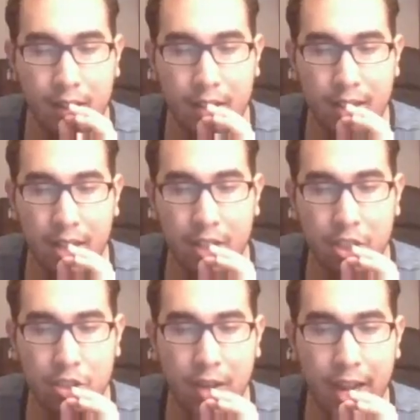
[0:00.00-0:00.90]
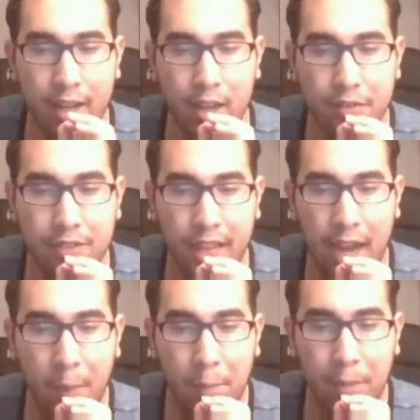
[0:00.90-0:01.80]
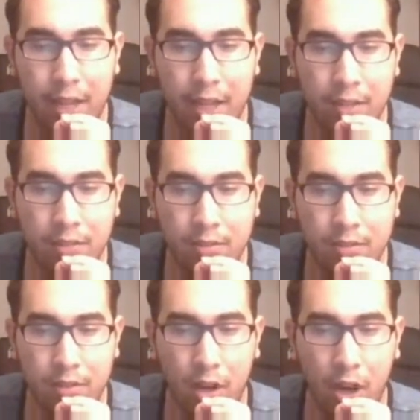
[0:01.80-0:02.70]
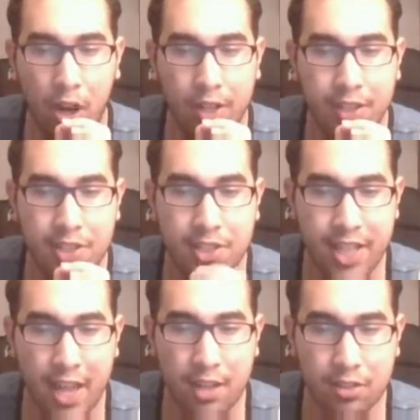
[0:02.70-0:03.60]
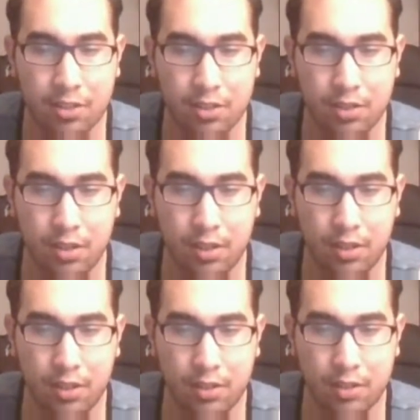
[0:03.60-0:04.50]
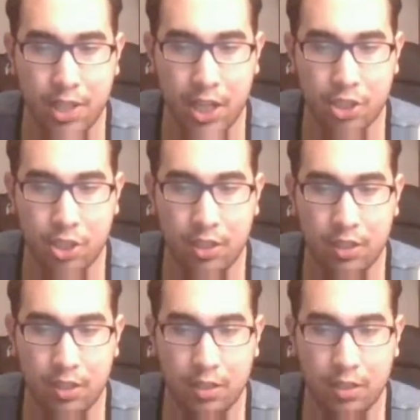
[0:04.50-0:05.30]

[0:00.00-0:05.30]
Now you're going to drag off the out pin on the set section.